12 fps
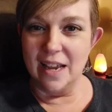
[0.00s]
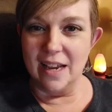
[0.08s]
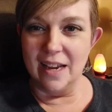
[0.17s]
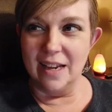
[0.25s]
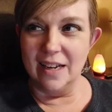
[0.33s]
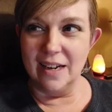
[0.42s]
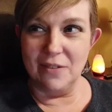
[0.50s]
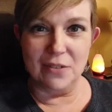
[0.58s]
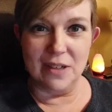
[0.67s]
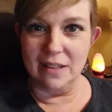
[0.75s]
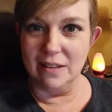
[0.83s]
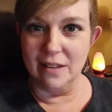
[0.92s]
And I
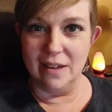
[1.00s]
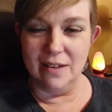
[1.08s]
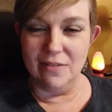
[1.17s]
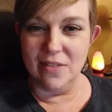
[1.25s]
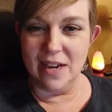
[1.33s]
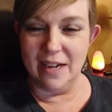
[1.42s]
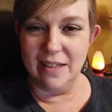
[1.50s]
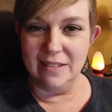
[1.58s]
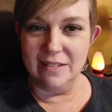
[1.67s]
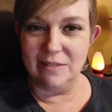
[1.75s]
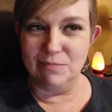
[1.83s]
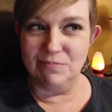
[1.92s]
freaking love
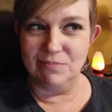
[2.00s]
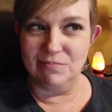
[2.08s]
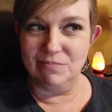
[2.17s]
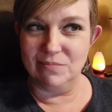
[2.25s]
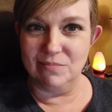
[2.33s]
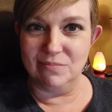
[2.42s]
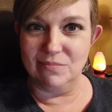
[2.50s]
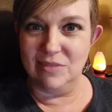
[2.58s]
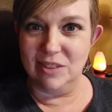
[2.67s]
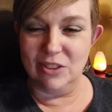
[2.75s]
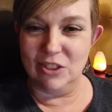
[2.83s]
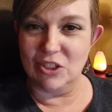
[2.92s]
that
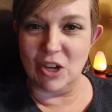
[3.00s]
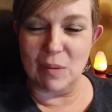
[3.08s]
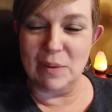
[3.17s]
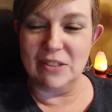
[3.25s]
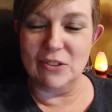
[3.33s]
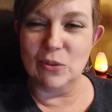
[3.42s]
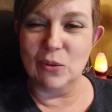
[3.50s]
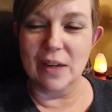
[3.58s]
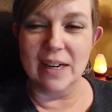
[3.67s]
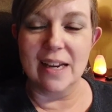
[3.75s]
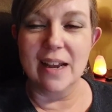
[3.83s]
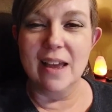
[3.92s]
disturbing
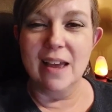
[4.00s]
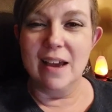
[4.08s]
story.